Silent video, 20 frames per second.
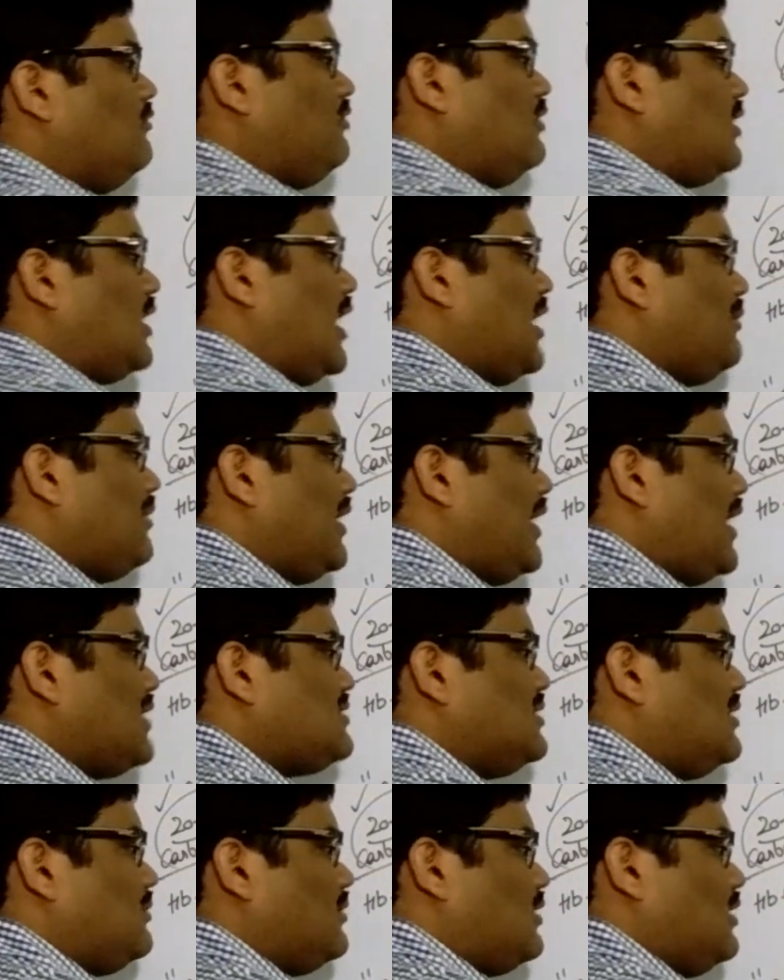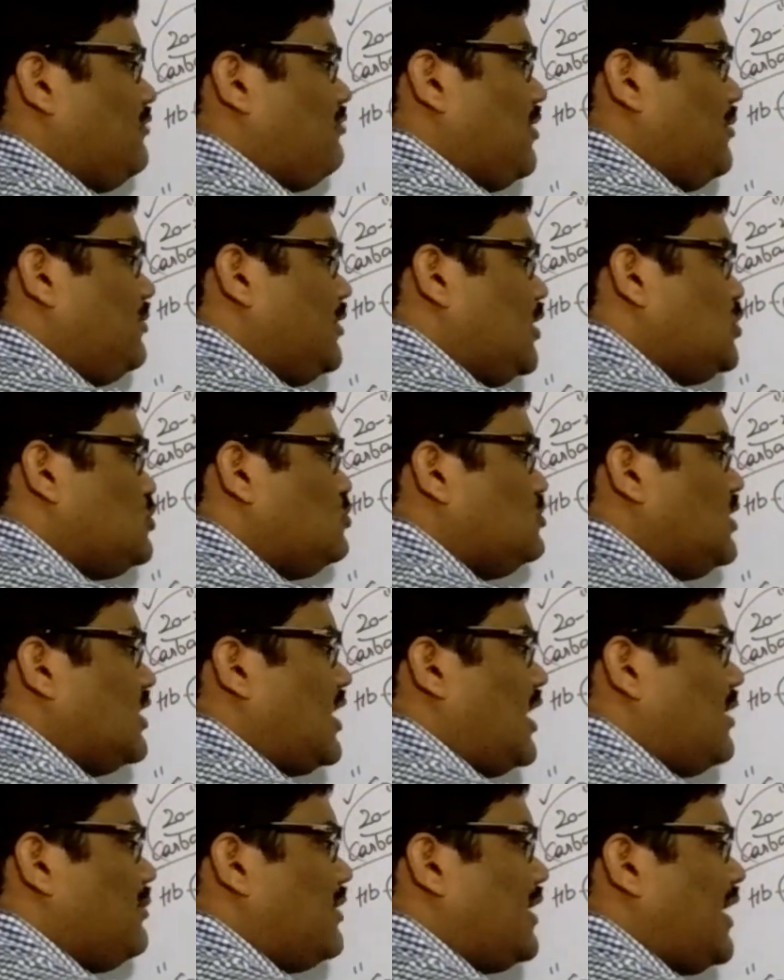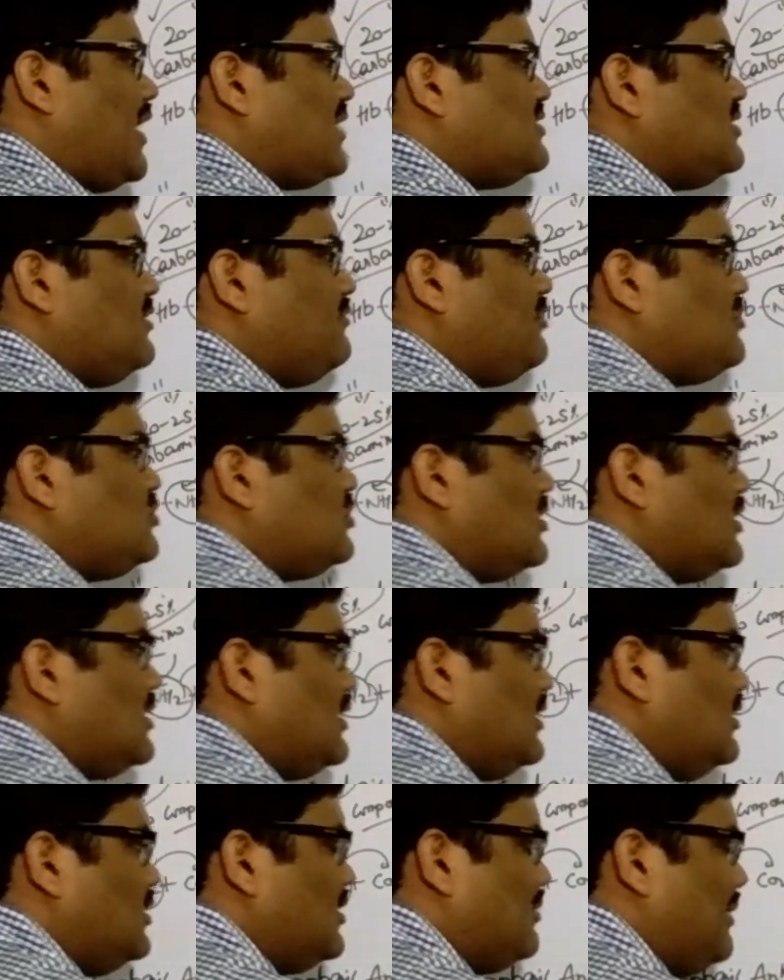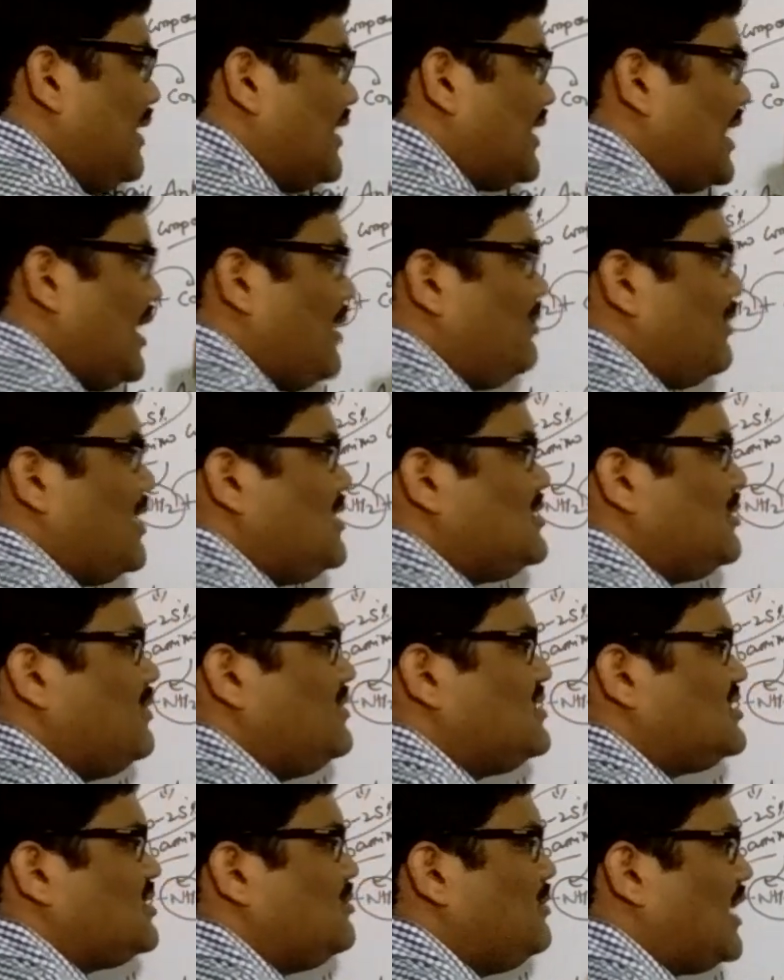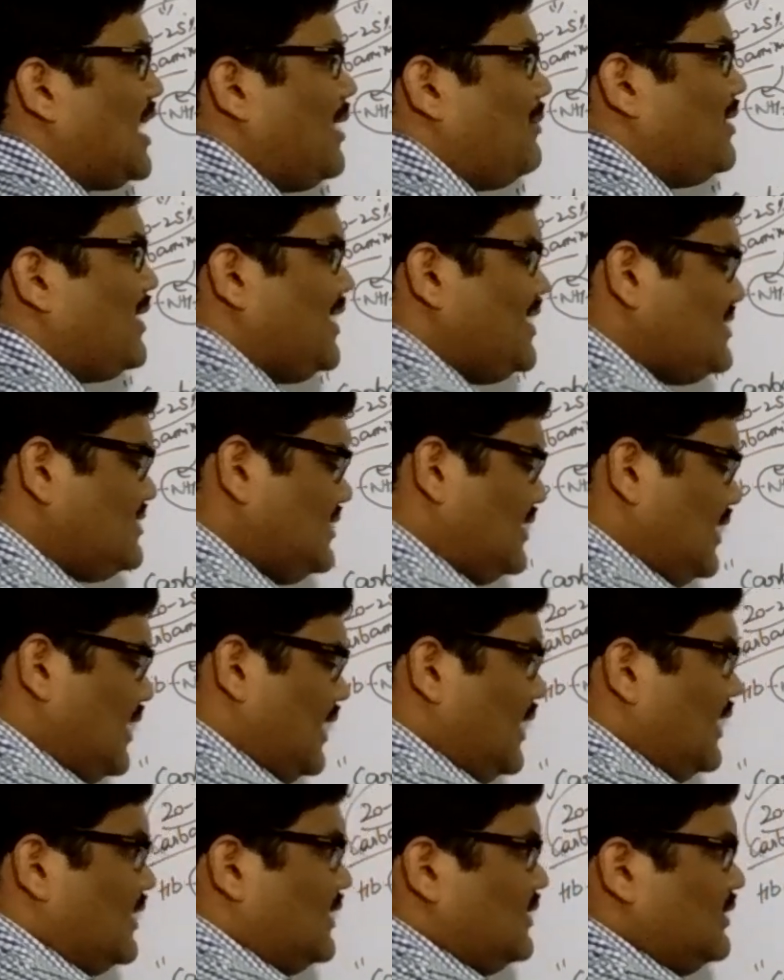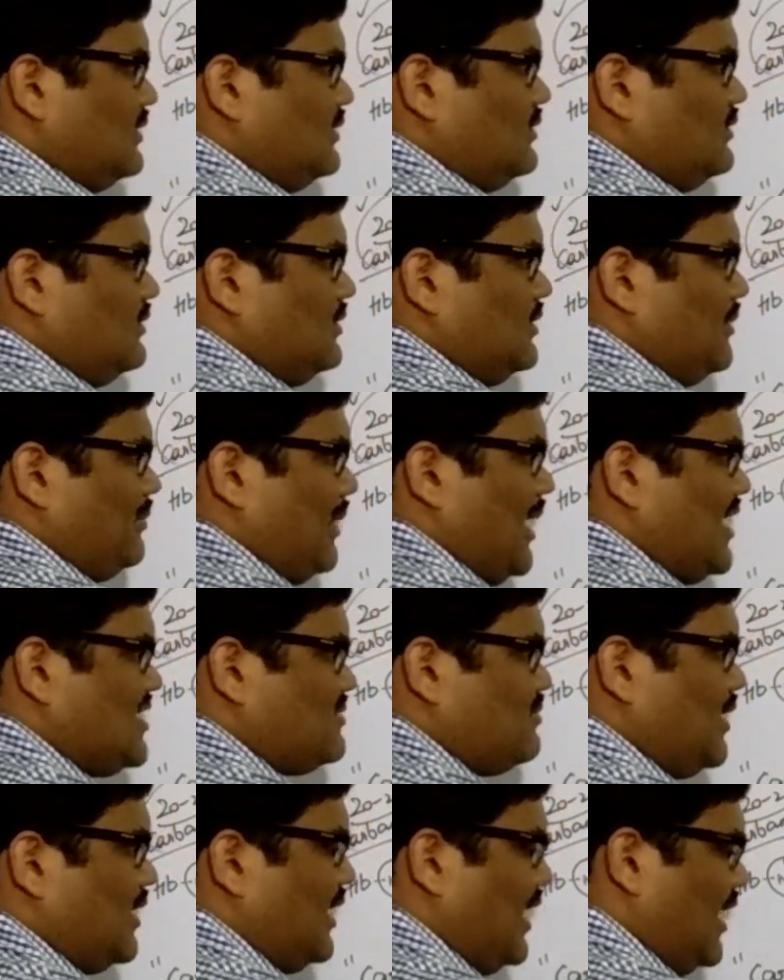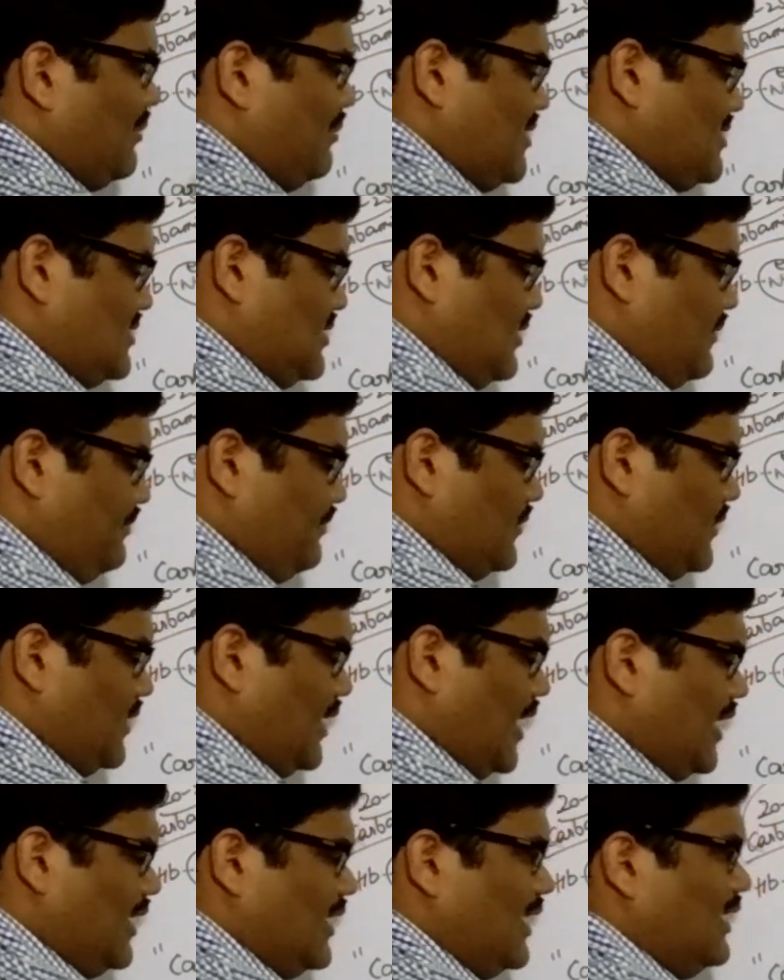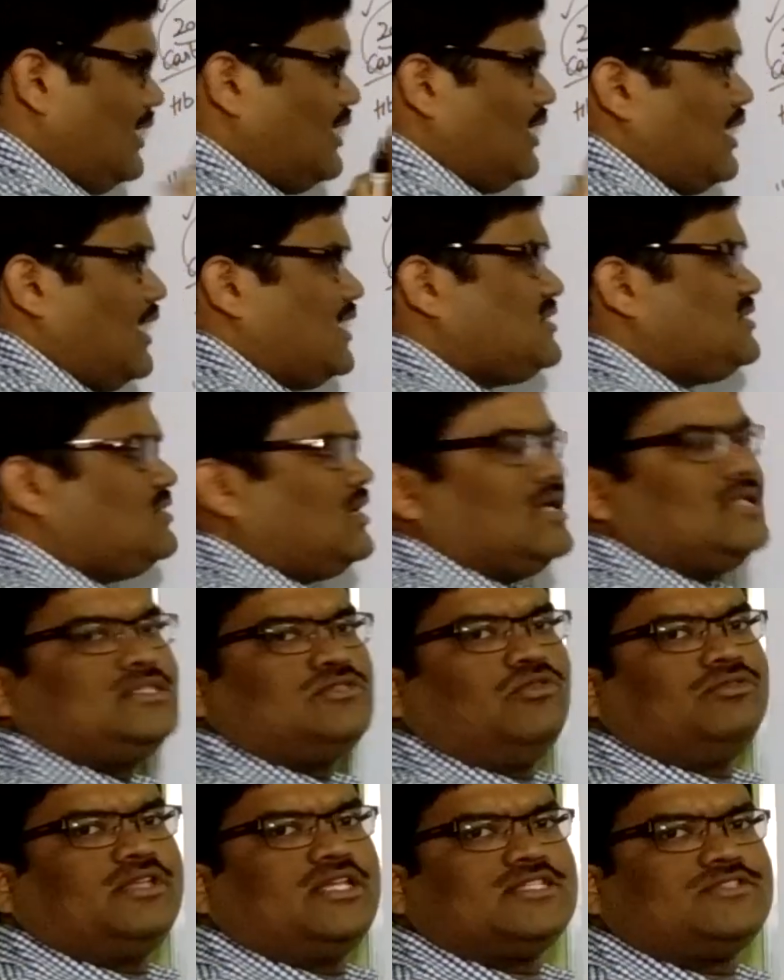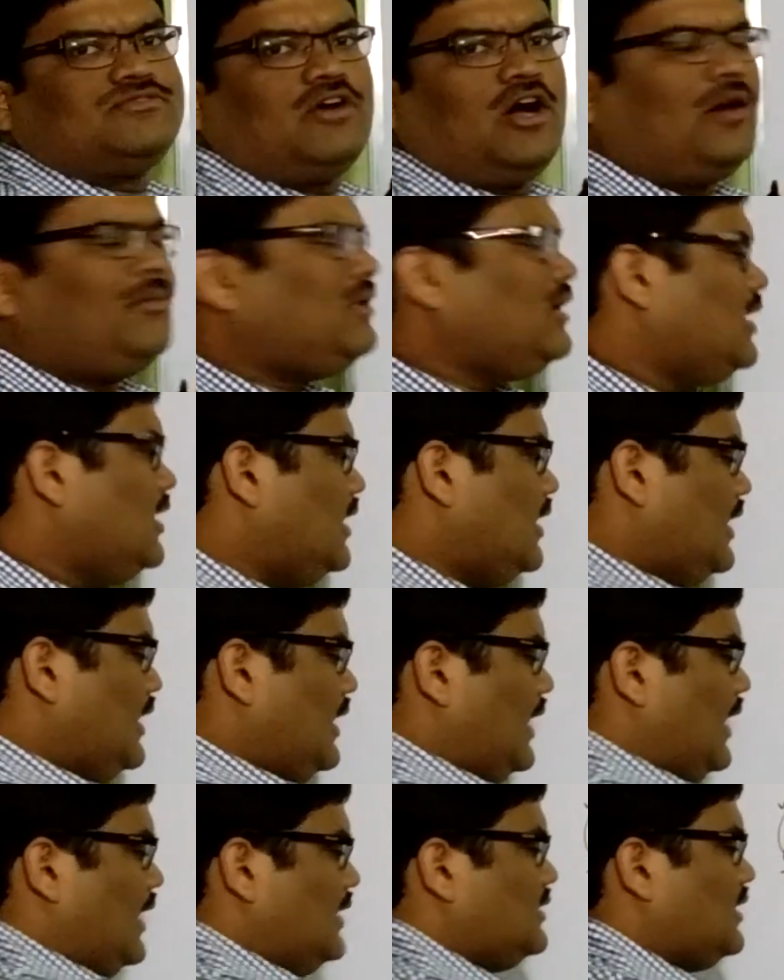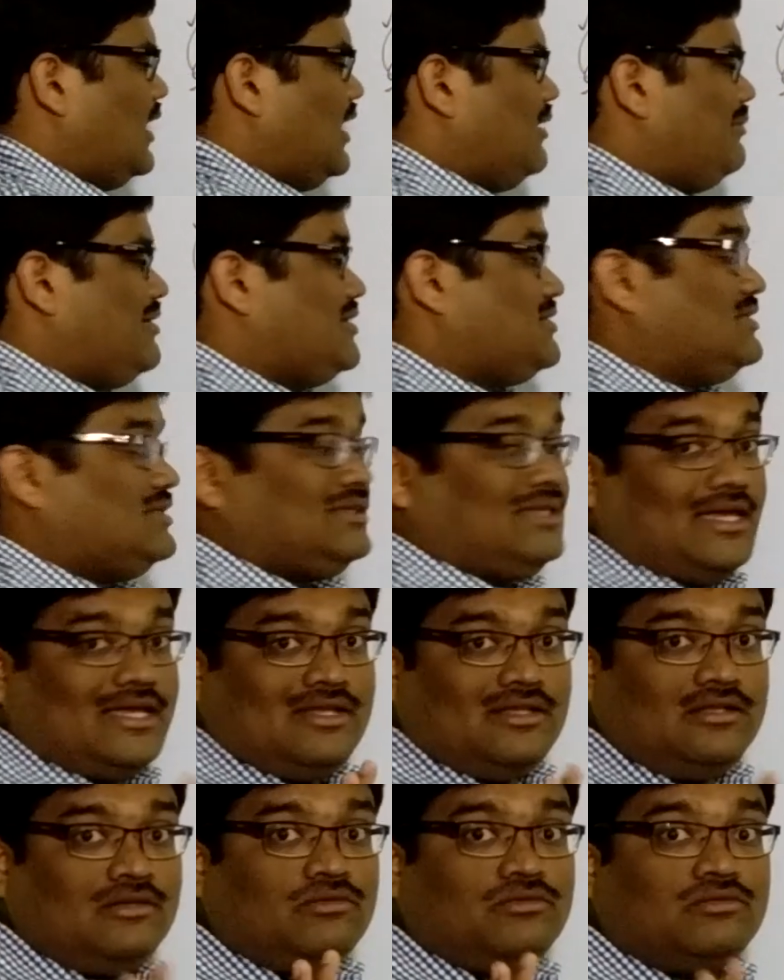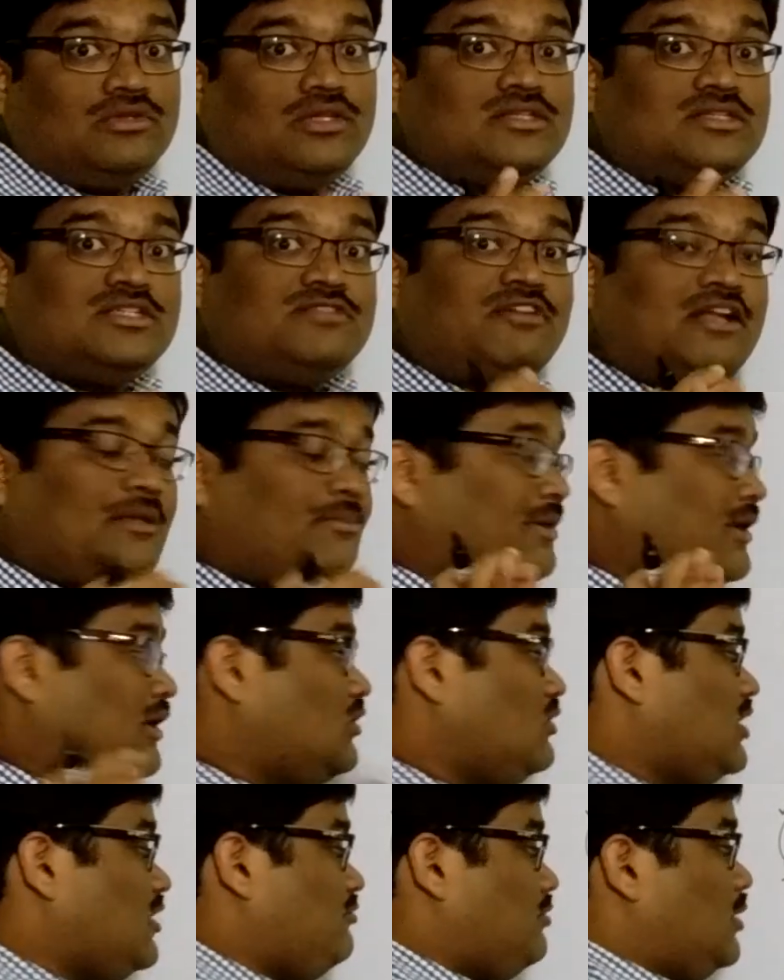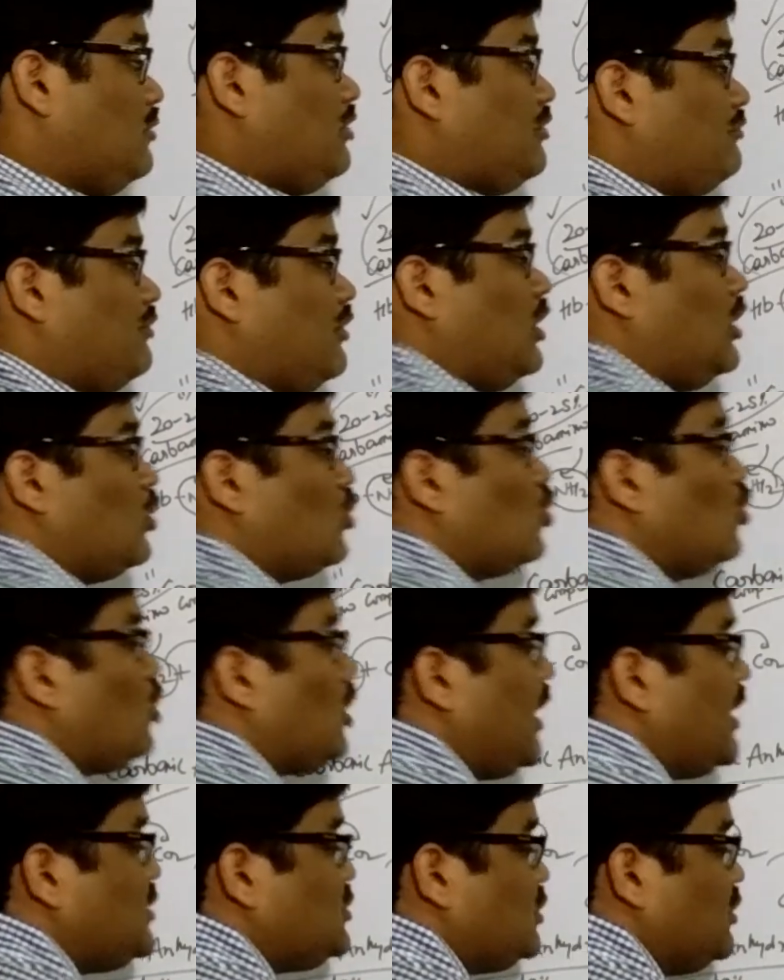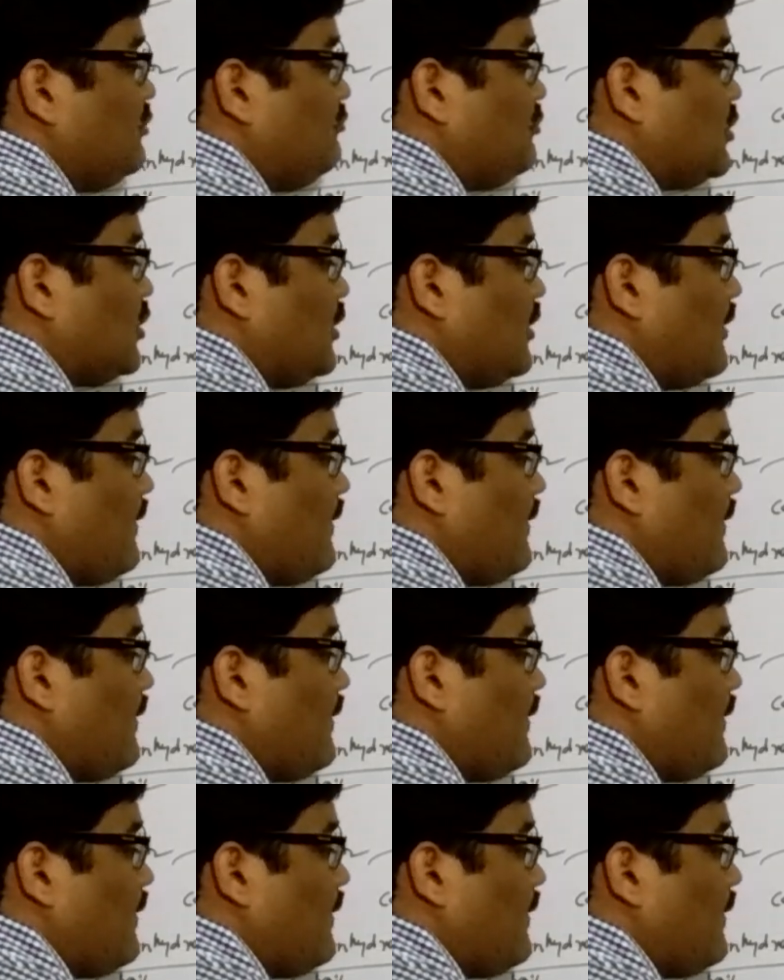From carbon dioxide from tissue, the carbon dioxide diffuses into the blood capillaries, the systemic capillaries, the plasma and the RBC. And here HCO3 is formed in the RBC. Then this is very peculiar phenomenon, what we call chloride shift.